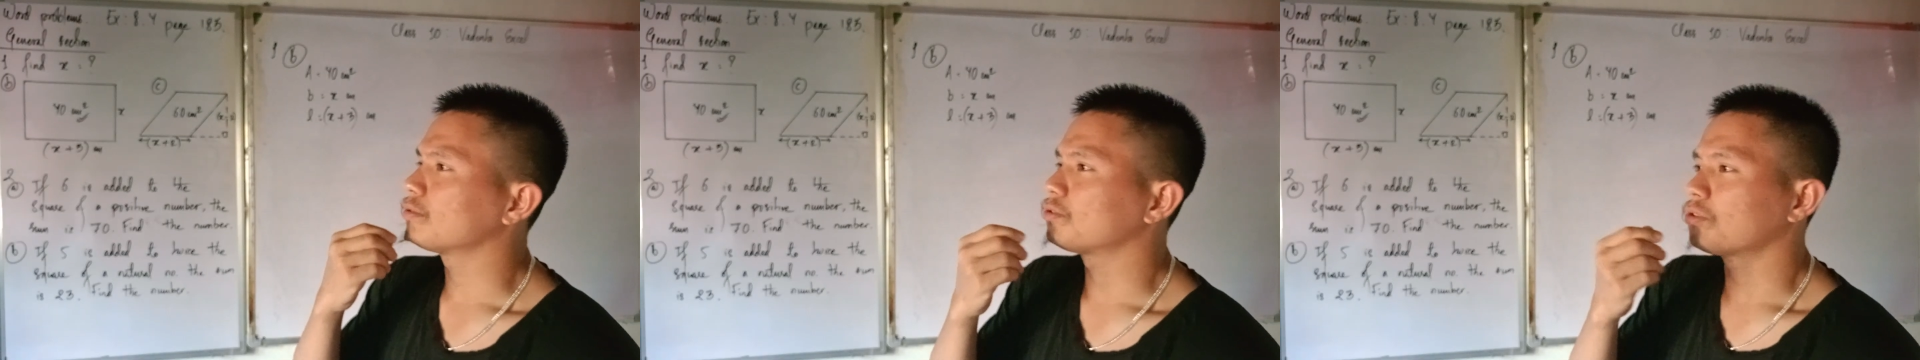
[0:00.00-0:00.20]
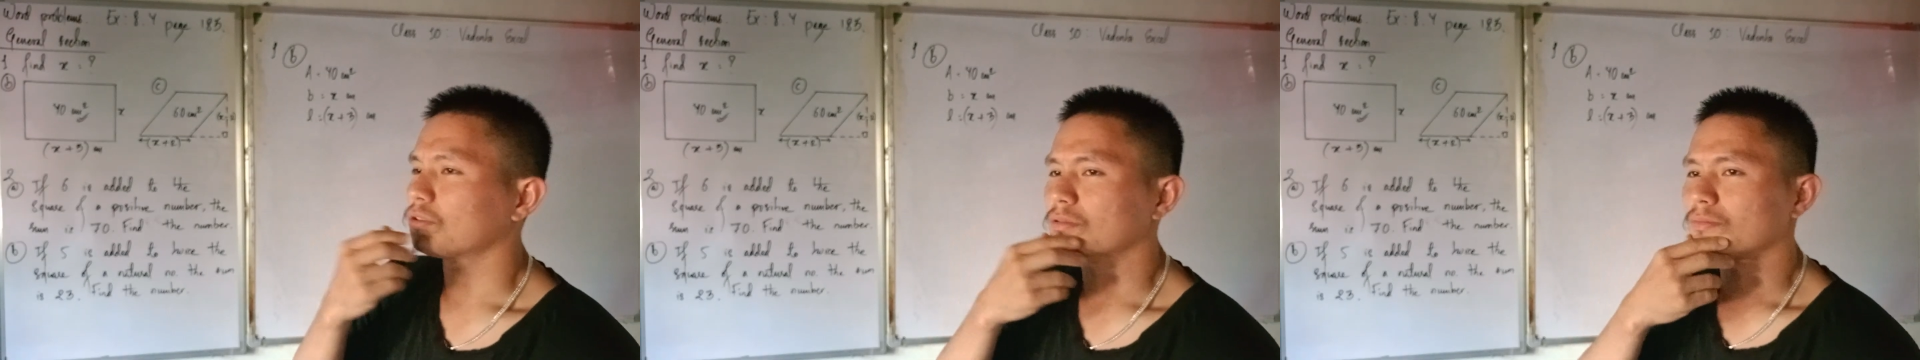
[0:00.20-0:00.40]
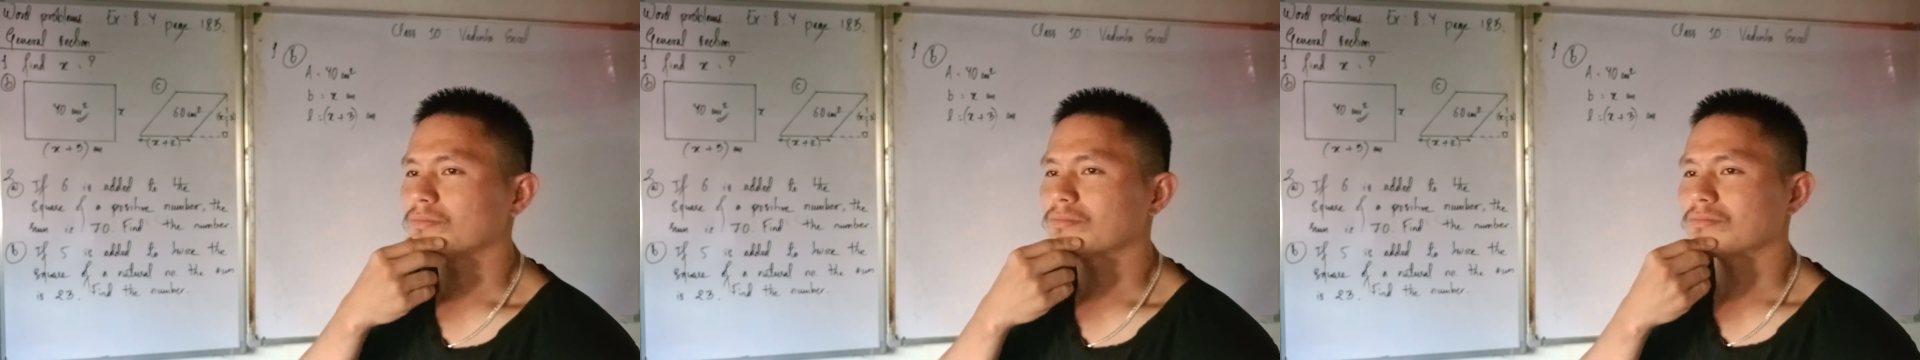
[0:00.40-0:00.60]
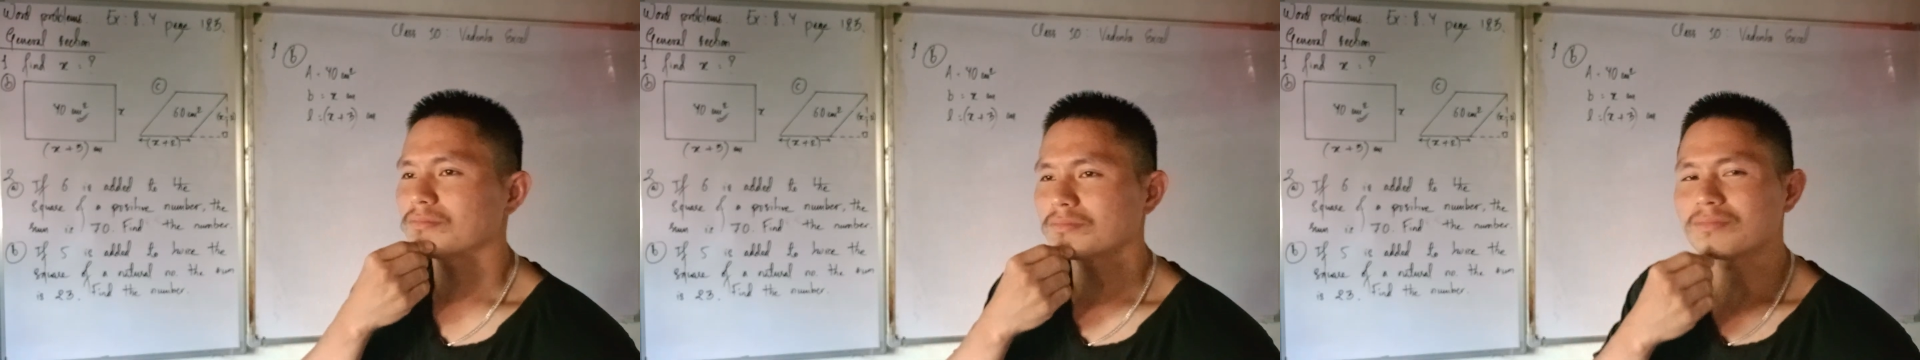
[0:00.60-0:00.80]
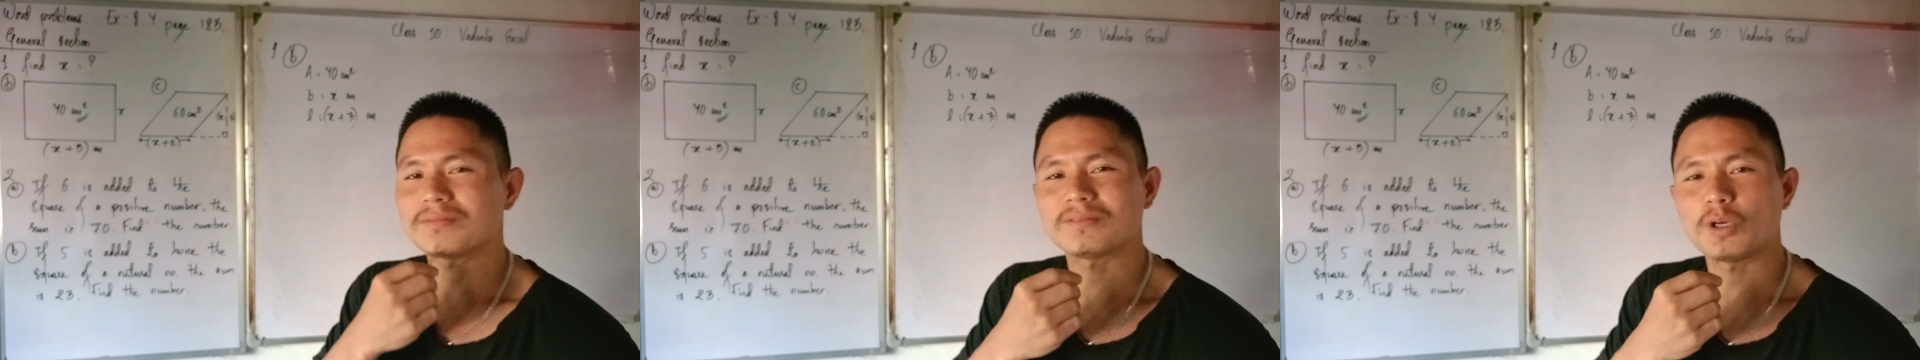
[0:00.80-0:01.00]
don't.
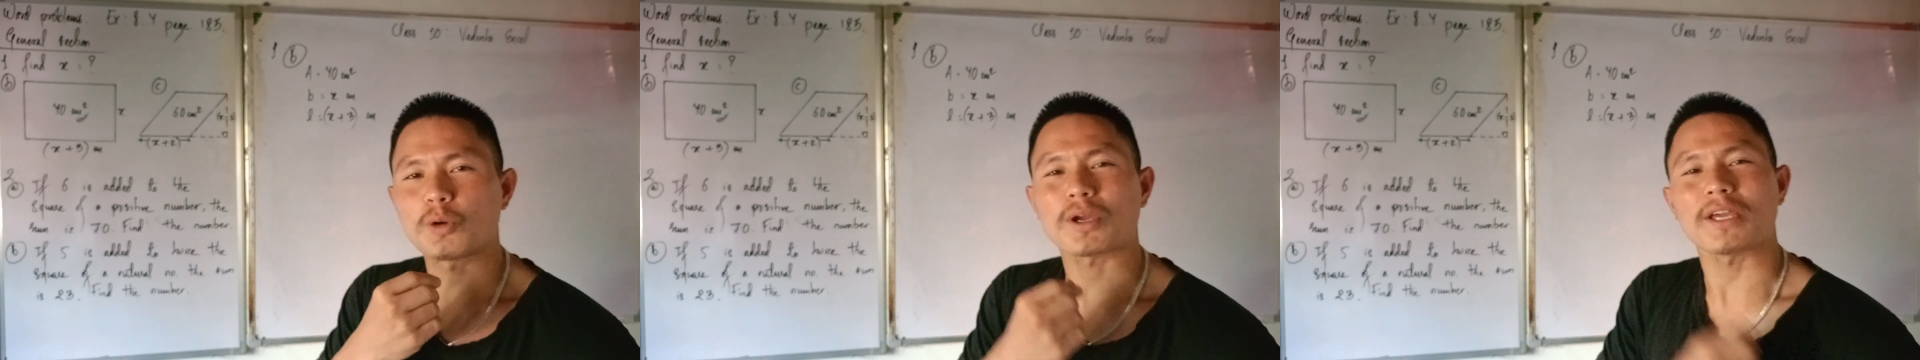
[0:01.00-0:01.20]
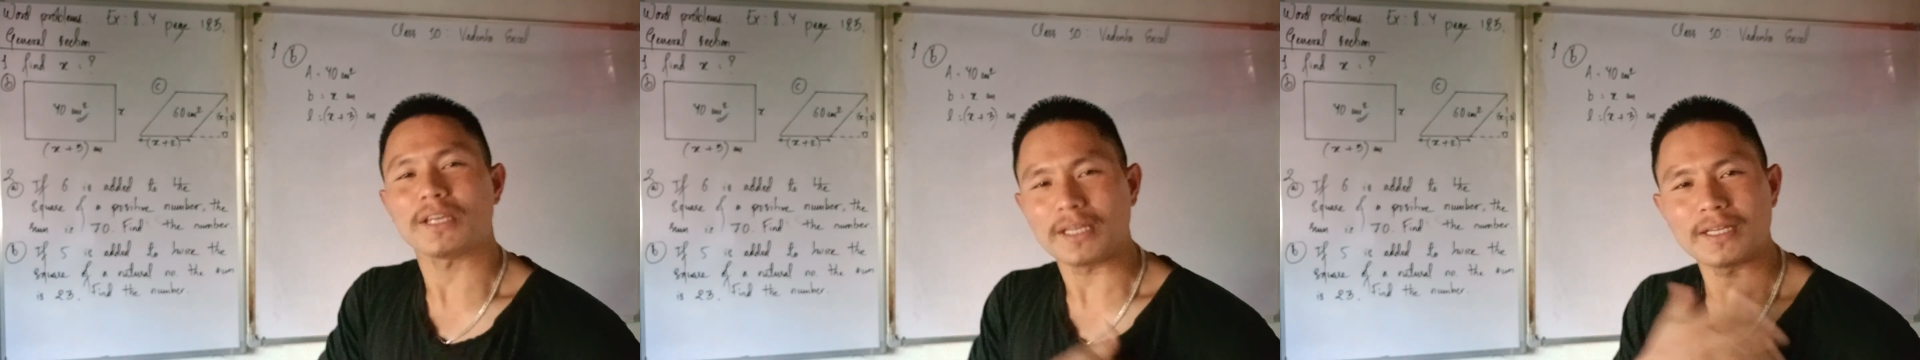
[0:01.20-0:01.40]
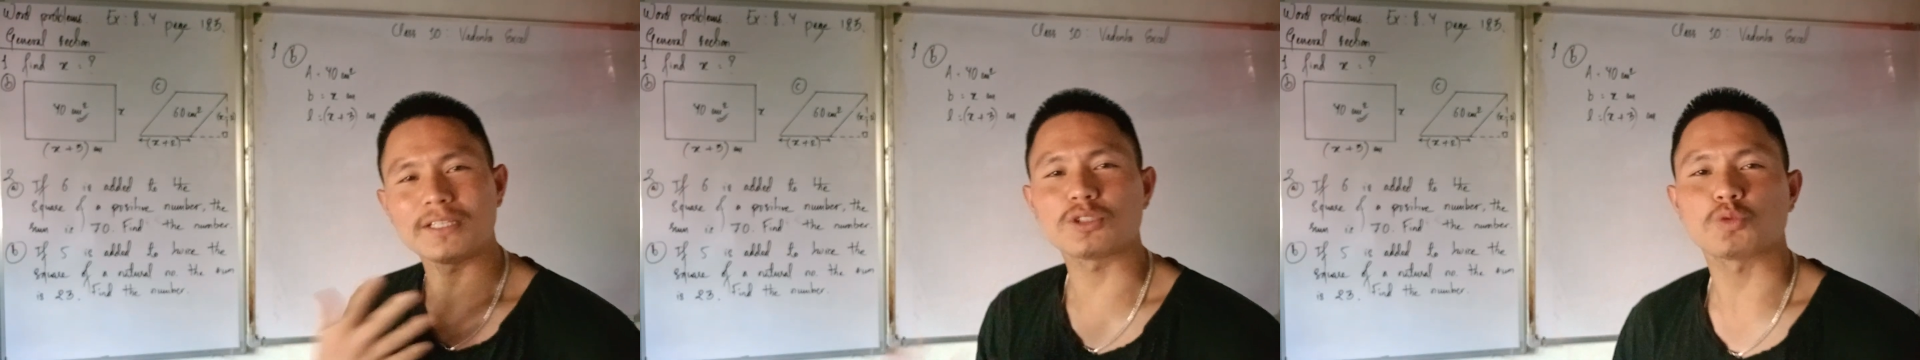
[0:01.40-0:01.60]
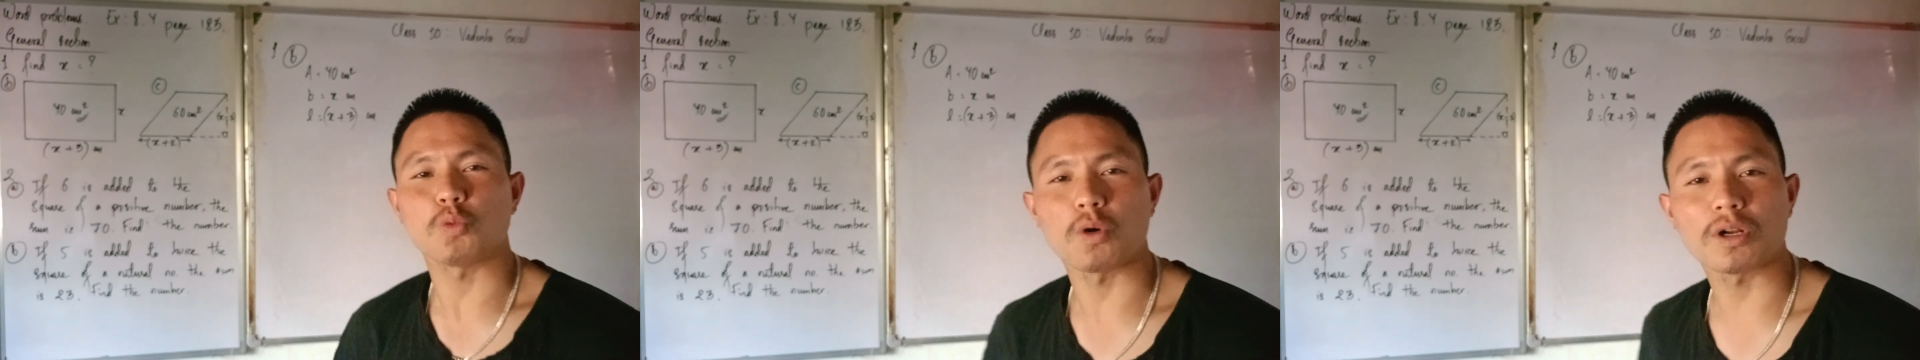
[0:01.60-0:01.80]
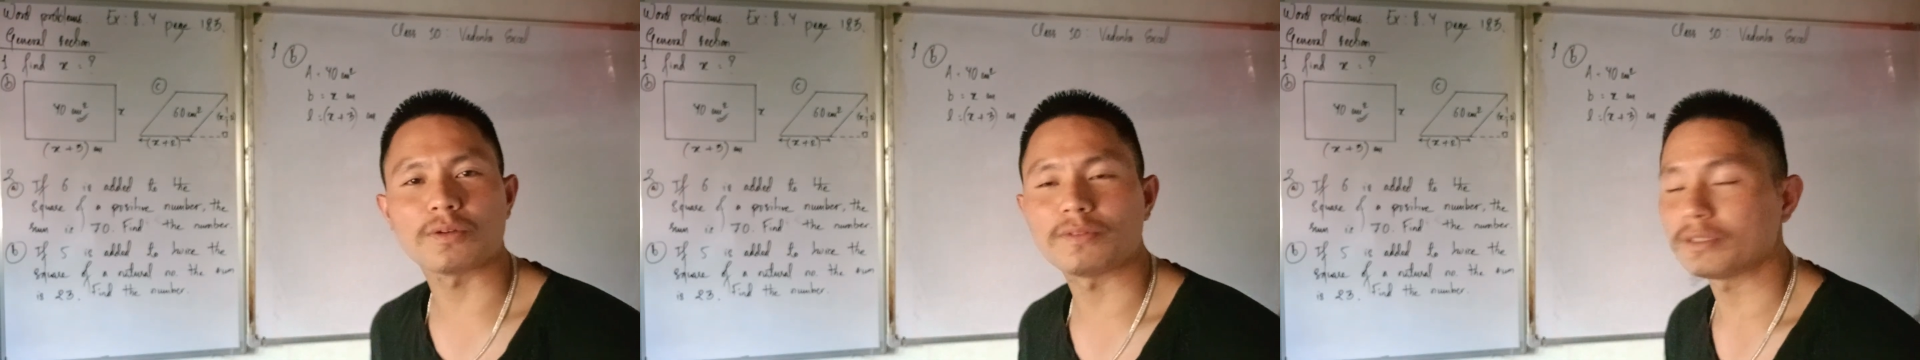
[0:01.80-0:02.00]
Okay, it is
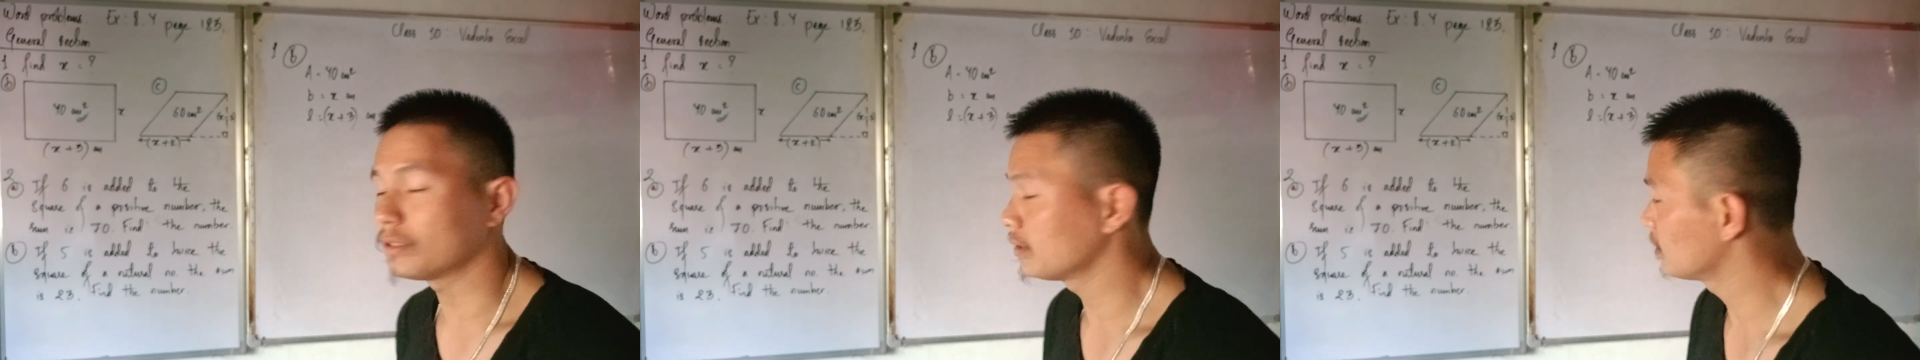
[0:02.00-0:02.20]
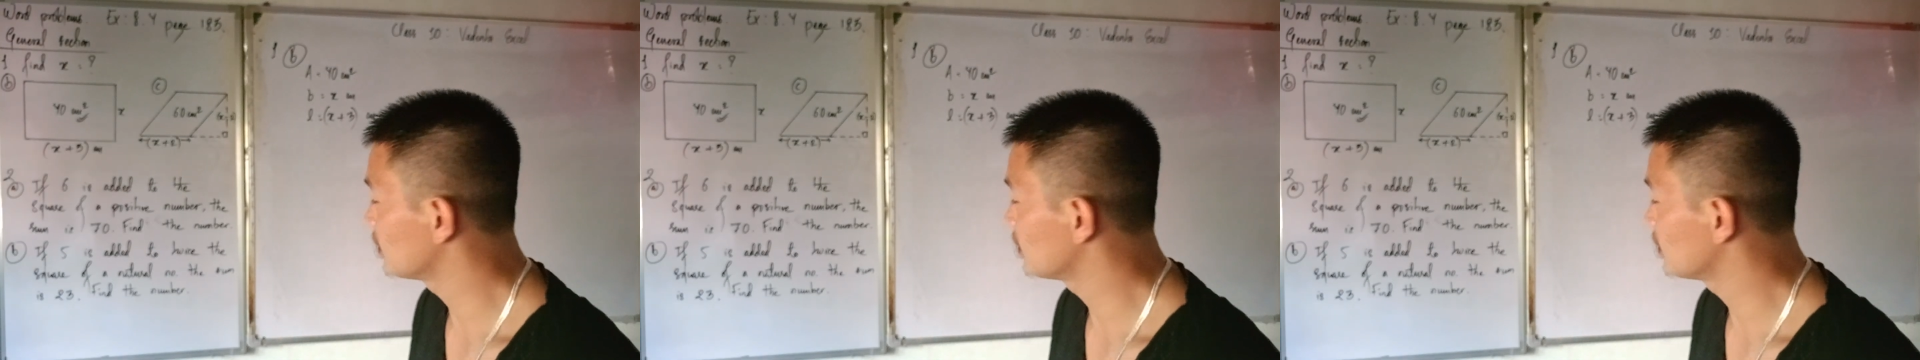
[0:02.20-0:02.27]
whatever.